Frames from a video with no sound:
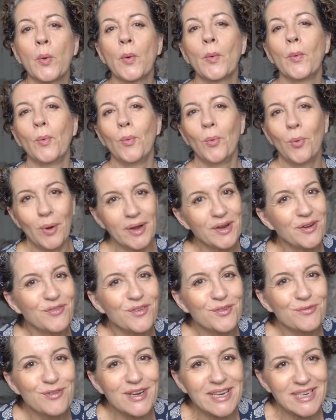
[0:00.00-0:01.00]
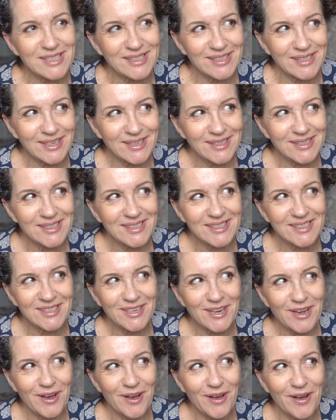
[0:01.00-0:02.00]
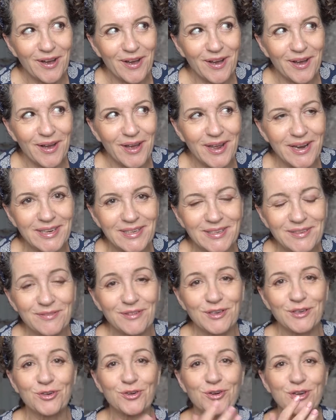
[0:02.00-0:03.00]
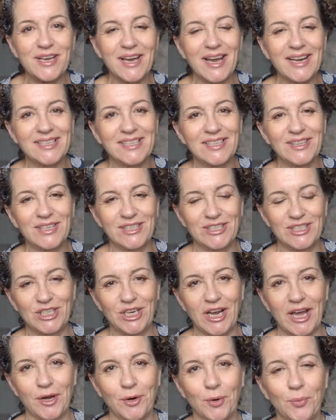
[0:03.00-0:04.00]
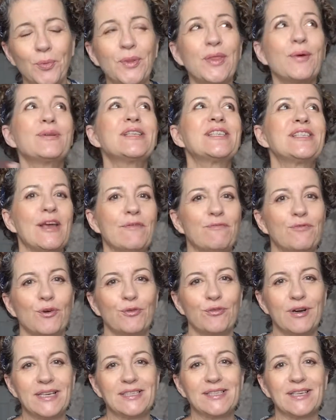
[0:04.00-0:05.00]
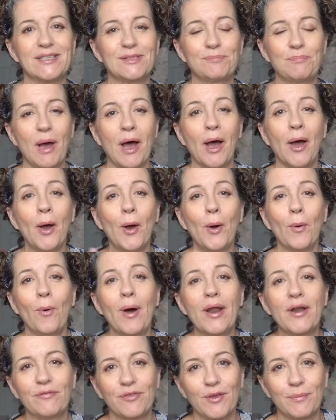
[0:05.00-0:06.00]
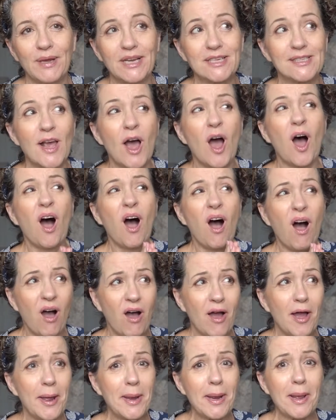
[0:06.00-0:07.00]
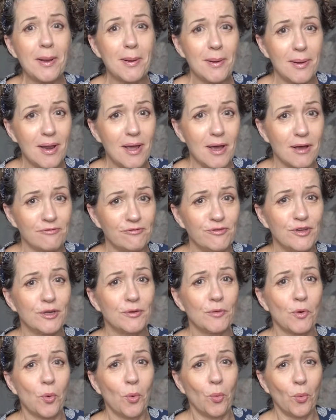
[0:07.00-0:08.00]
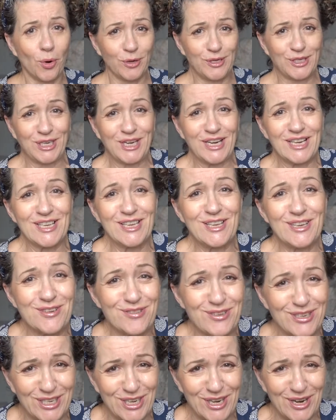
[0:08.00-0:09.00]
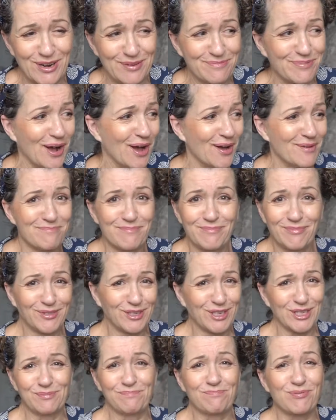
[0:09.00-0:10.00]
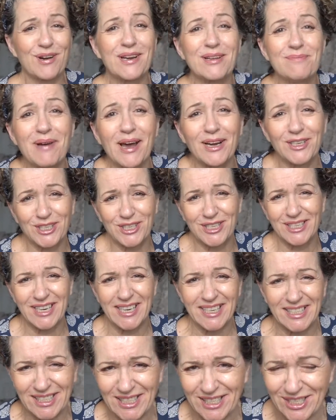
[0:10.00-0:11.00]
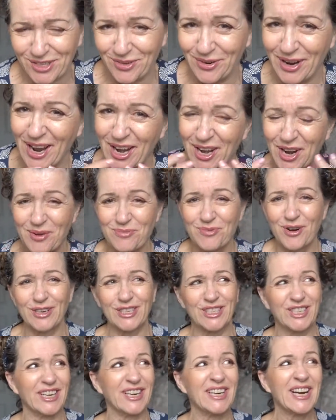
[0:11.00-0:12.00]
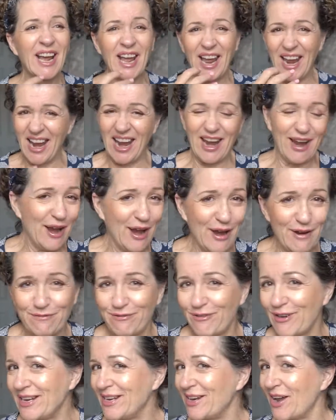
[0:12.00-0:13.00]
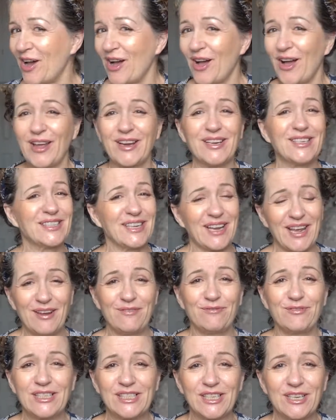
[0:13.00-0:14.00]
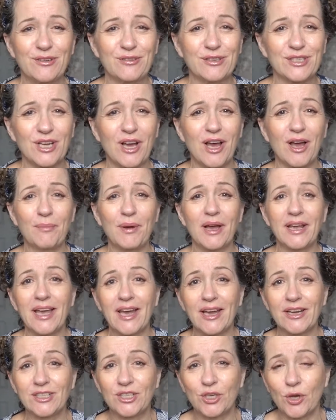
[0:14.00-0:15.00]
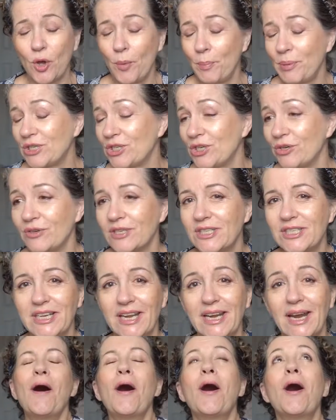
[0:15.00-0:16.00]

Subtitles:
One of the reasons I created this channel, well, there were several reasons, but one of them is I love watching YouTube. I'm just pretty much addicted to it, and I watch it every night, every single time I get an opportunity.